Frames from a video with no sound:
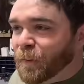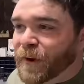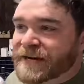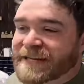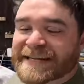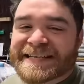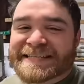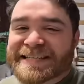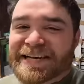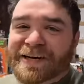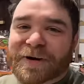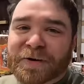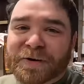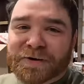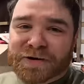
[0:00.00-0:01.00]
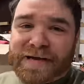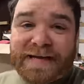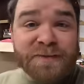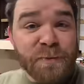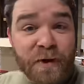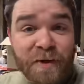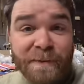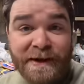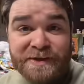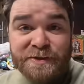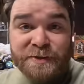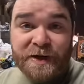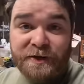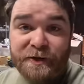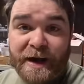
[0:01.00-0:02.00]
What is going on, you guys? Welcome back to
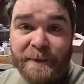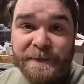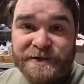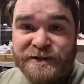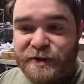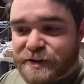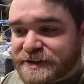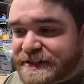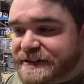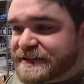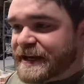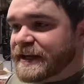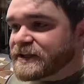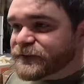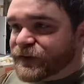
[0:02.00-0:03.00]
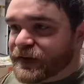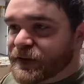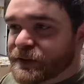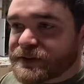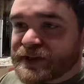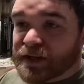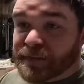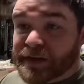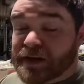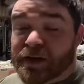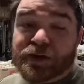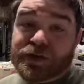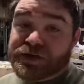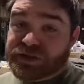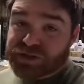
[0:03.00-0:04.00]
another episode. Today's video is going to be
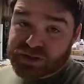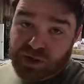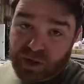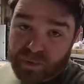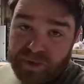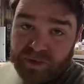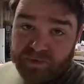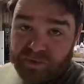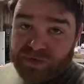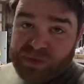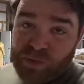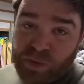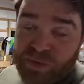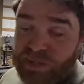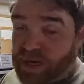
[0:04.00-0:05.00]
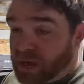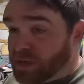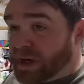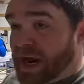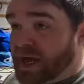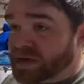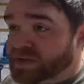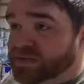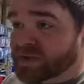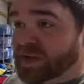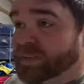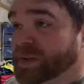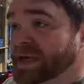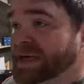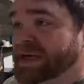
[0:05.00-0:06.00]
another installment of our $20 house
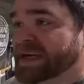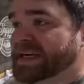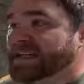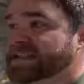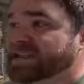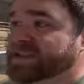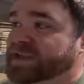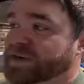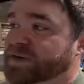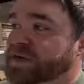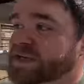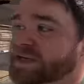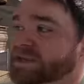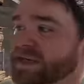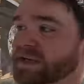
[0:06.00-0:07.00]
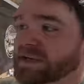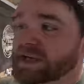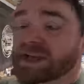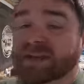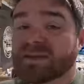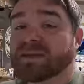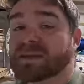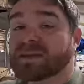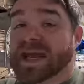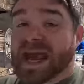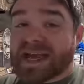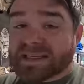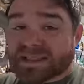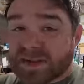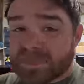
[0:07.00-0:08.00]
flip series. At the end of the
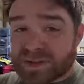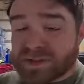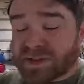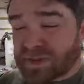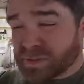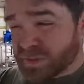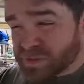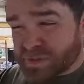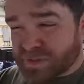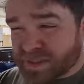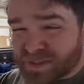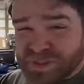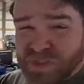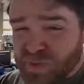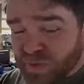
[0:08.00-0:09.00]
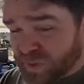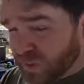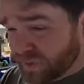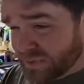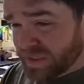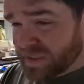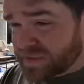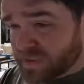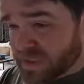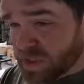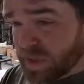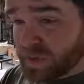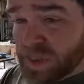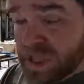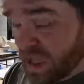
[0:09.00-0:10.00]
last episode, which was like two or three videos
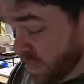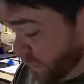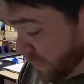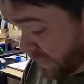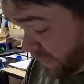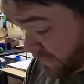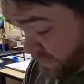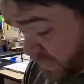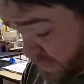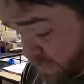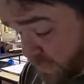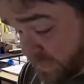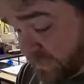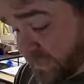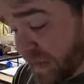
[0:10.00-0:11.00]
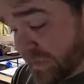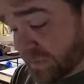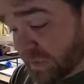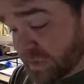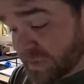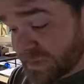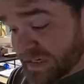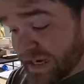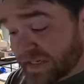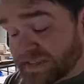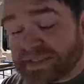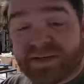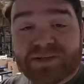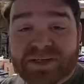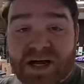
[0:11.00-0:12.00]
ago, we left off with
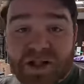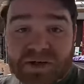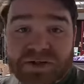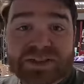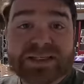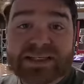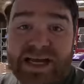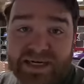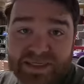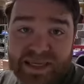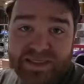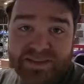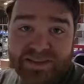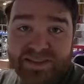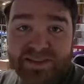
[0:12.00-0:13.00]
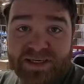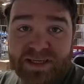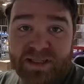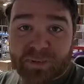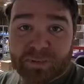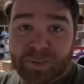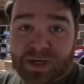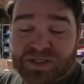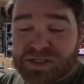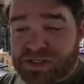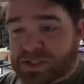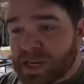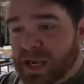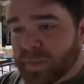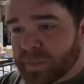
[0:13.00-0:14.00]
$597.98 in the
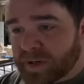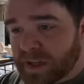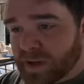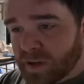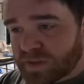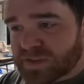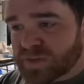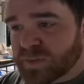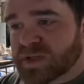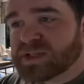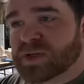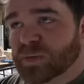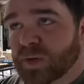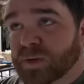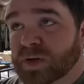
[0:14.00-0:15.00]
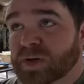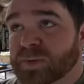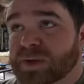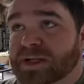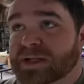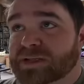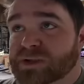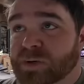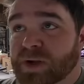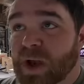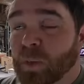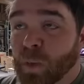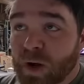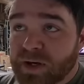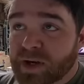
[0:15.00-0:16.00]
budget. But I also mentioned we were going to be doing a
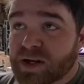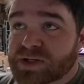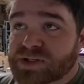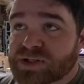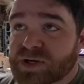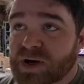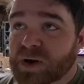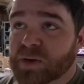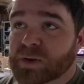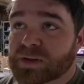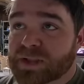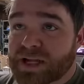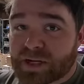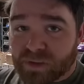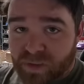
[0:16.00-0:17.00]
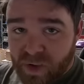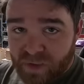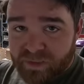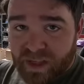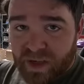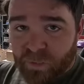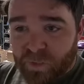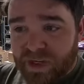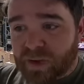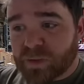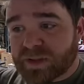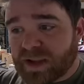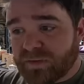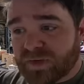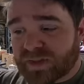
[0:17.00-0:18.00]
whatnot show later on that week
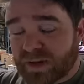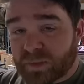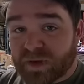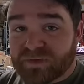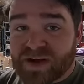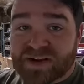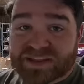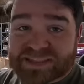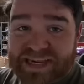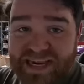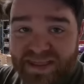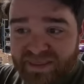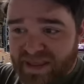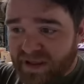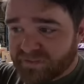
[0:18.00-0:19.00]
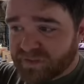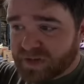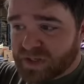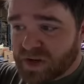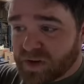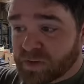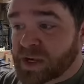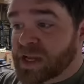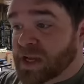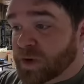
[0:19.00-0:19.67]
with everything we found in that video.